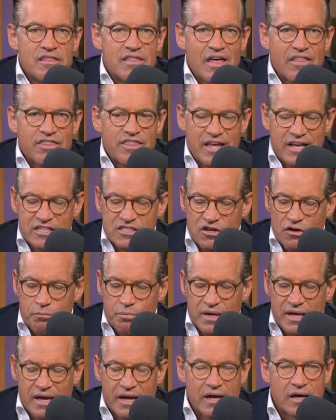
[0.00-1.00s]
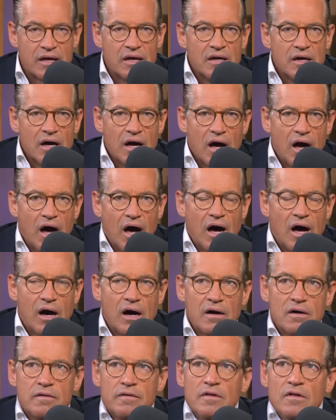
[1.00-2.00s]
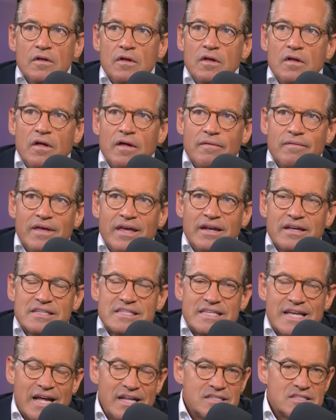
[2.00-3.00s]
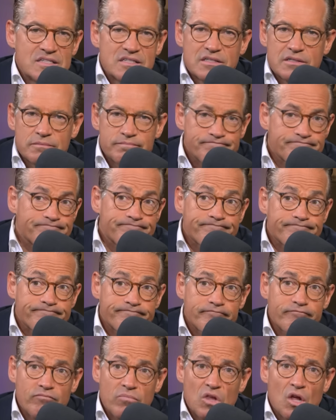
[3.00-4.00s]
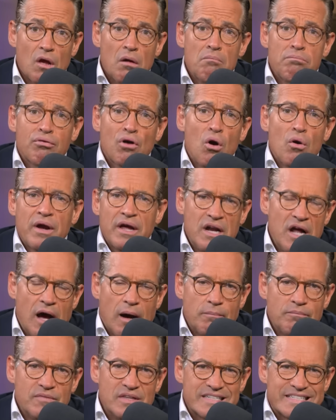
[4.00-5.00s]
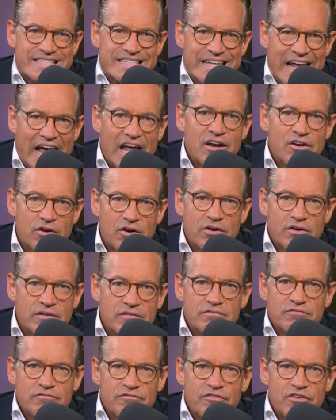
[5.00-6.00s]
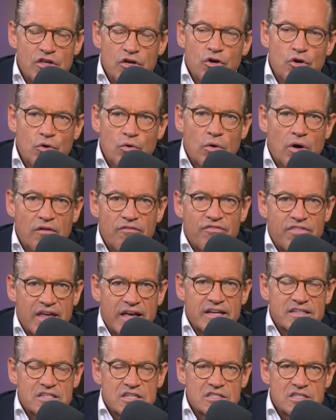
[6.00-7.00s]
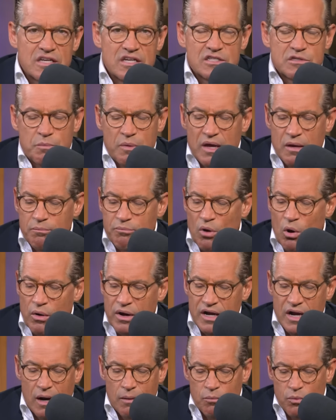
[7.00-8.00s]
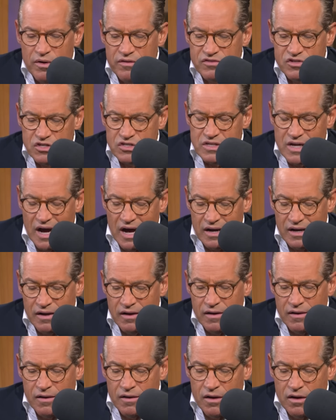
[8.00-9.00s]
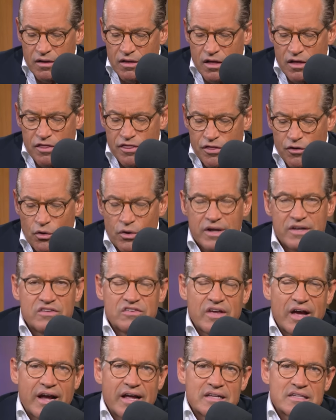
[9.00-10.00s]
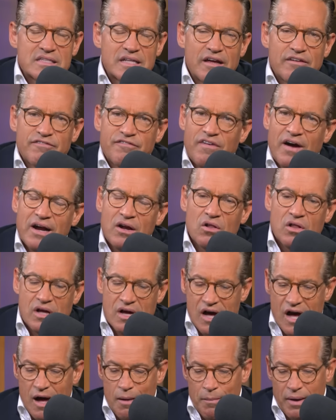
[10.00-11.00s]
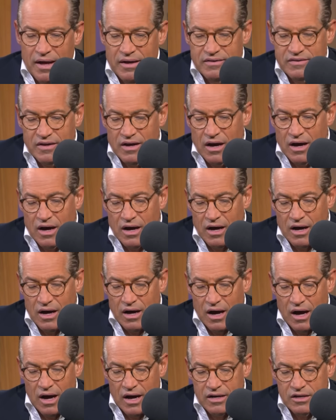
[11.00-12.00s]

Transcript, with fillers: that things are being, uh, in a sense, broken up. The standard view of things is, is being broken up. We've just got thirty seconds left. Final comment uh,